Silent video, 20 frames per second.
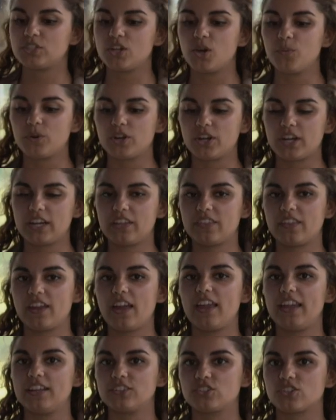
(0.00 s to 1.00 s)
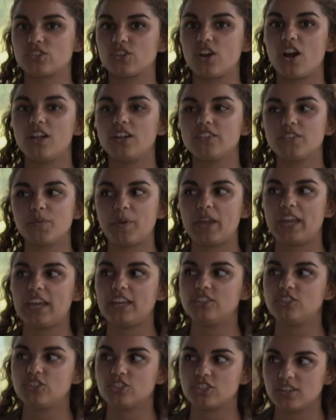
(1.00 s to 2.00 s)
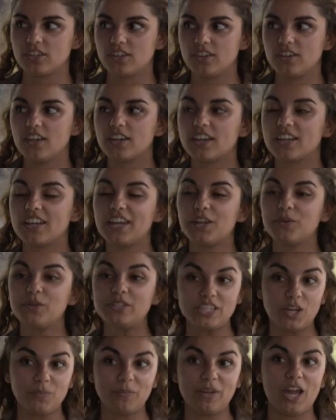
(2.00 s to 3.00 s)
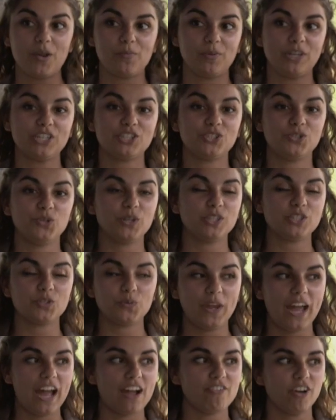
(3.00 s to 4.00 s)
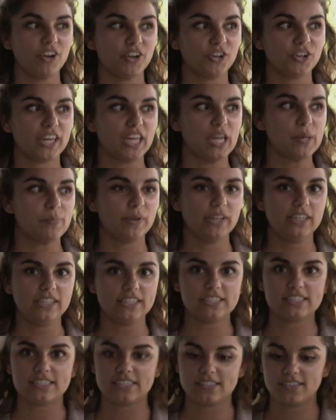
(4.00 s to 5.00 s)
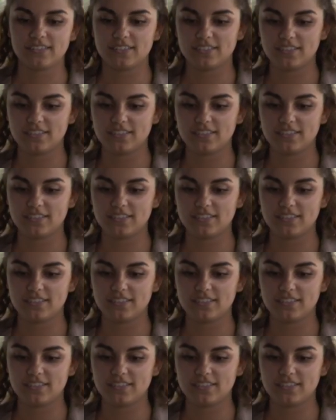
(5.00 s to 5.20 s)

but don't worry, the answers are all on the page. Can anyone tell me how many students we have on our campus?